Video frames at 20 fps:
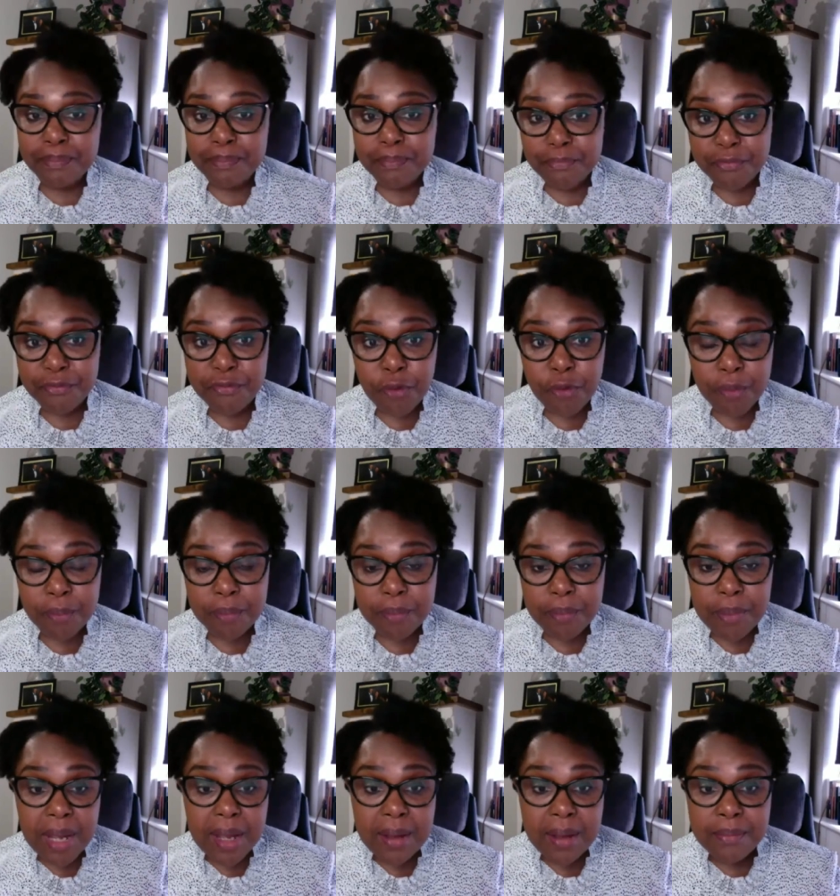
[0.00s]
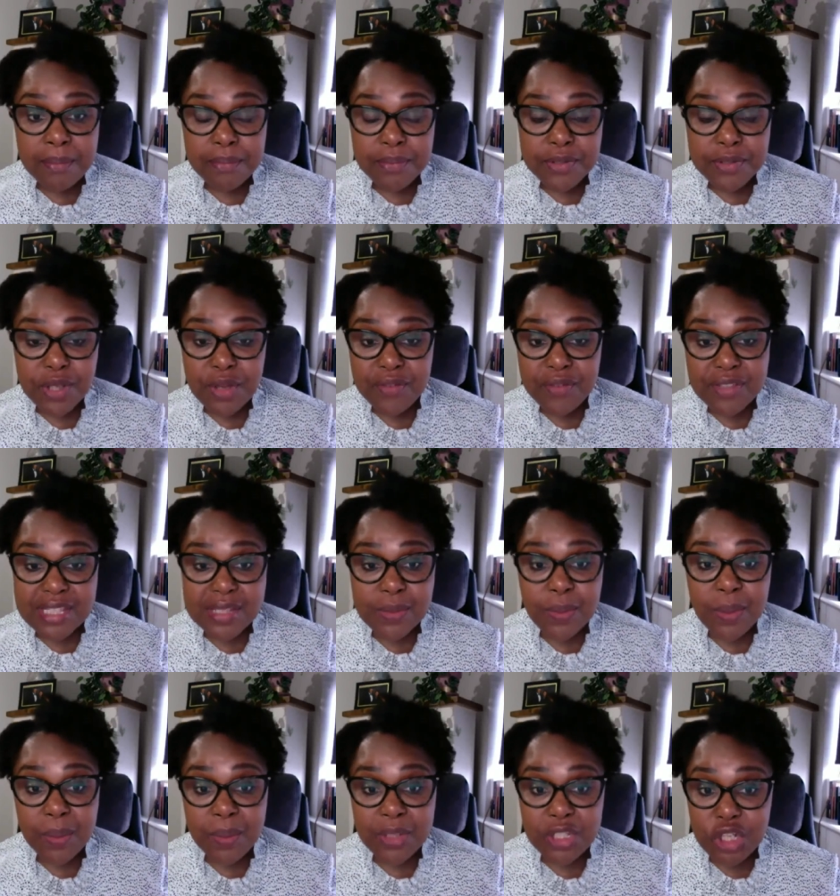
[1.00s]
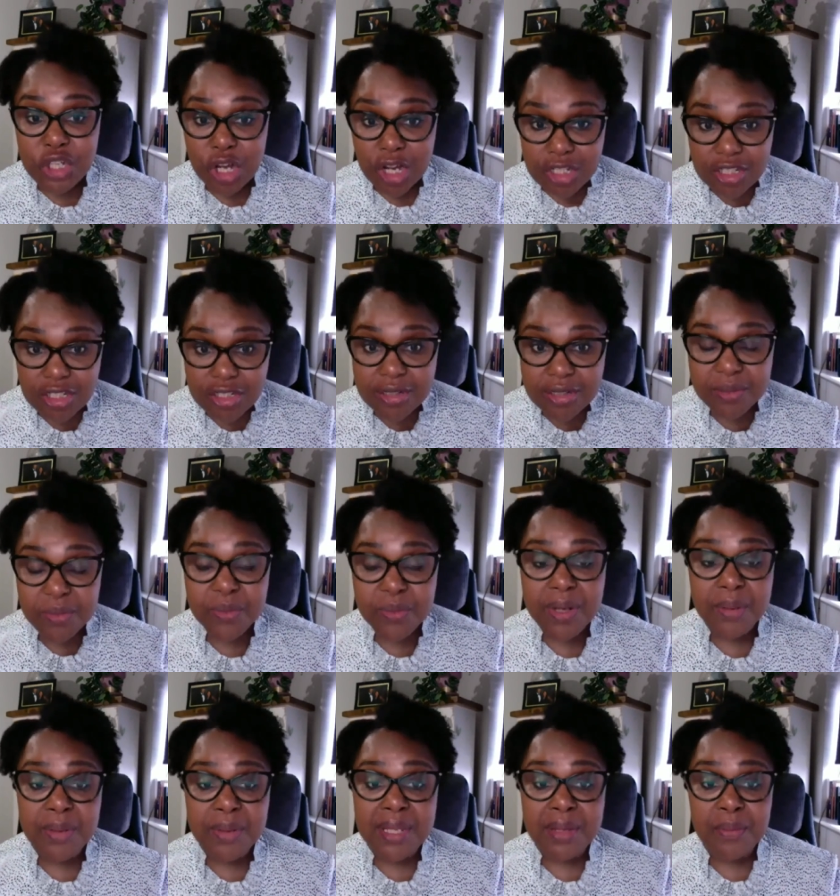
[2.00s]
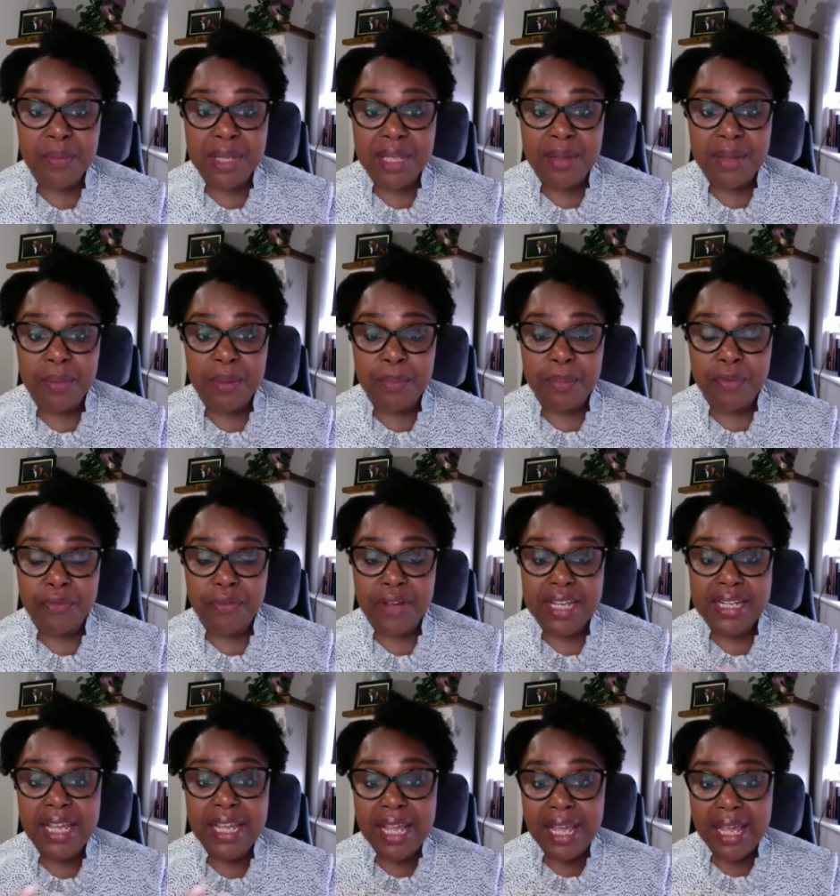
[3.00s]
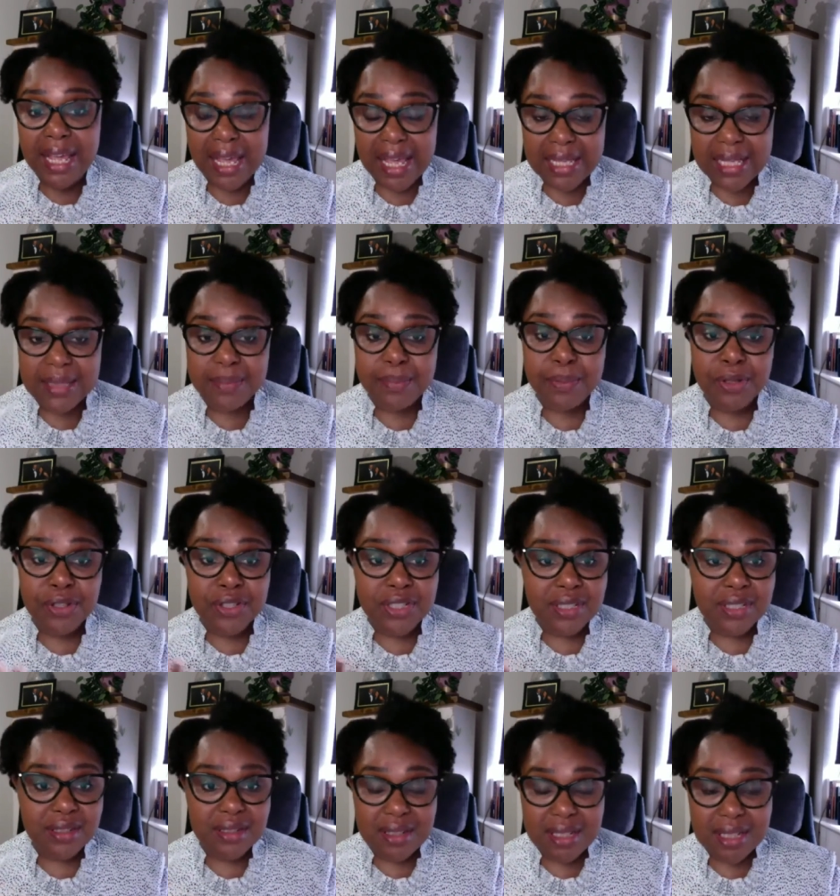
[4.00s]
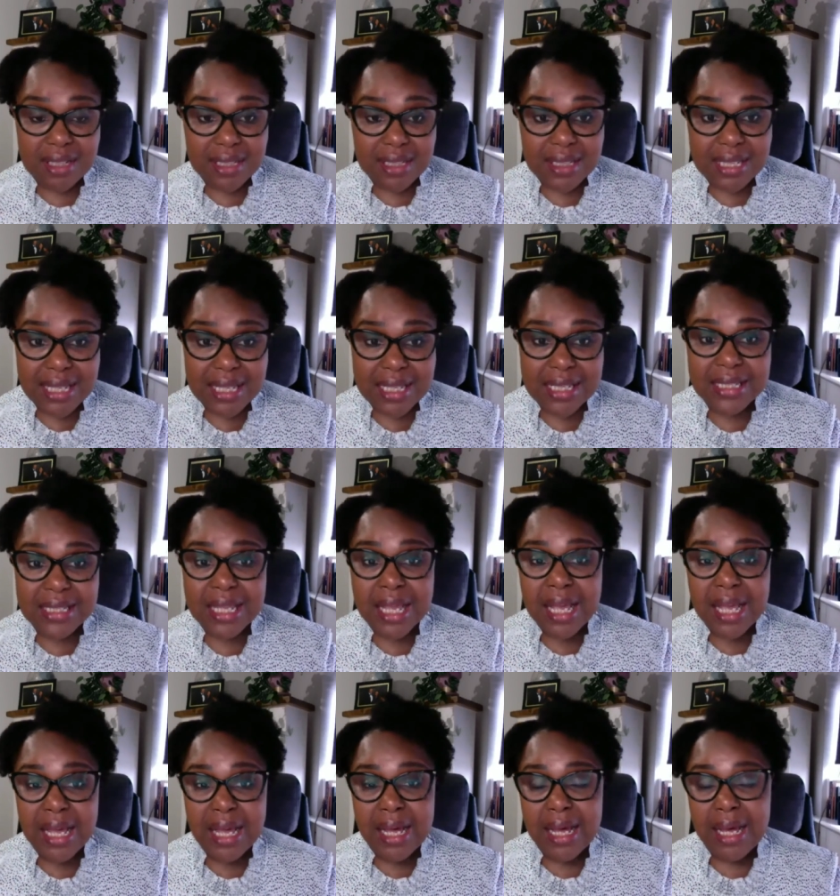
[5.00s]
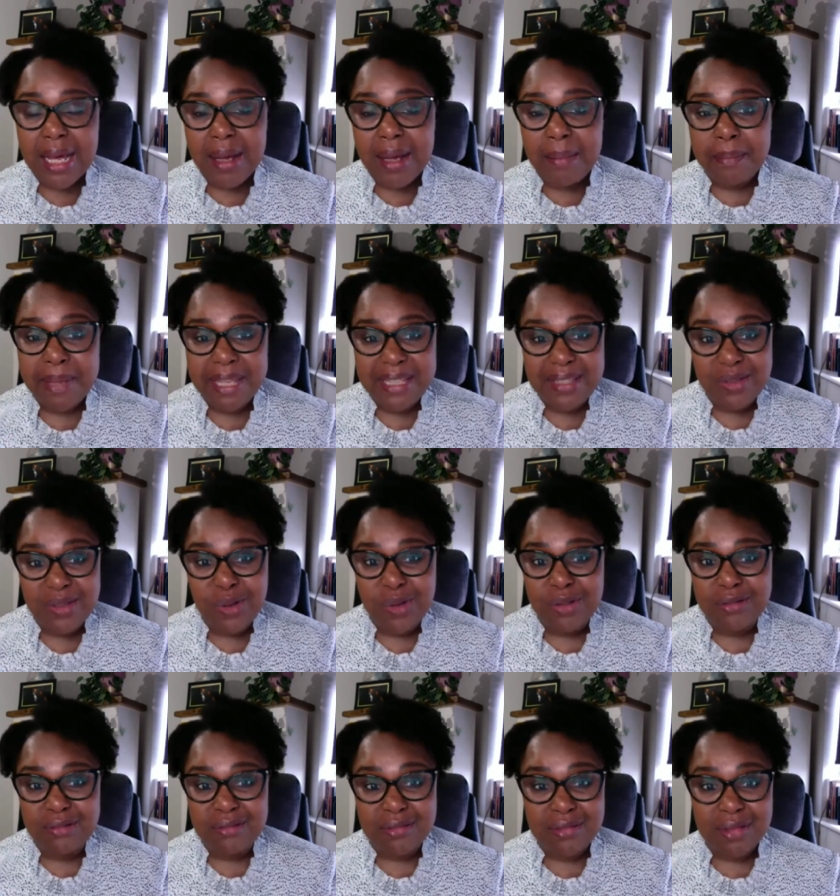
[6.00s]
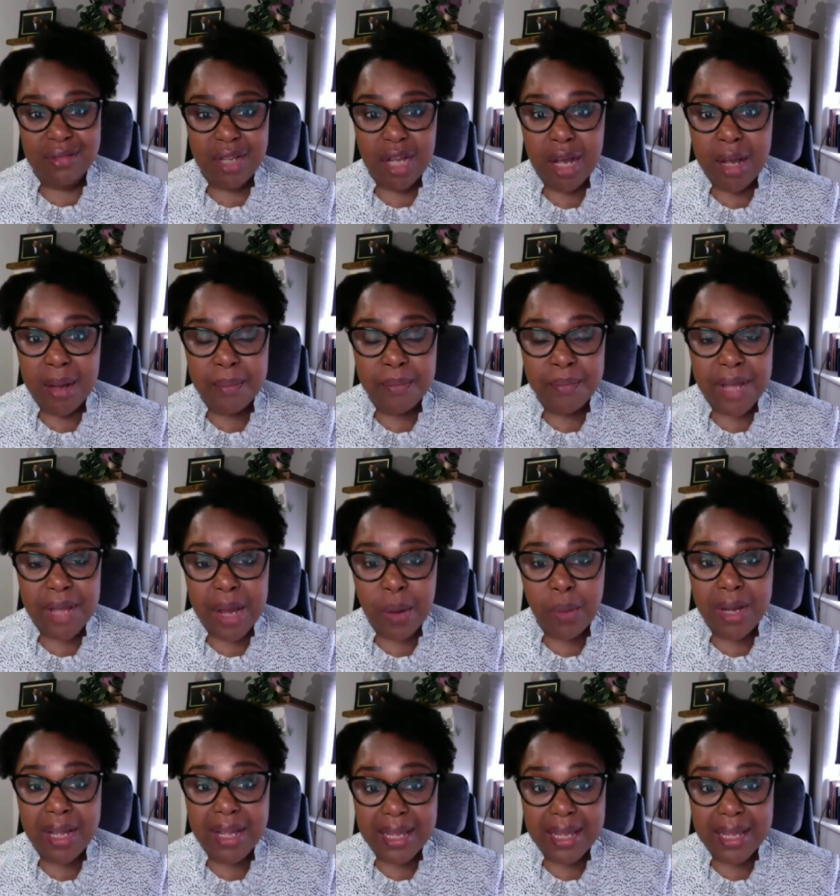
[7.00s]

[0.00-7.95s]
four services where we charge, where we provide expertise based on our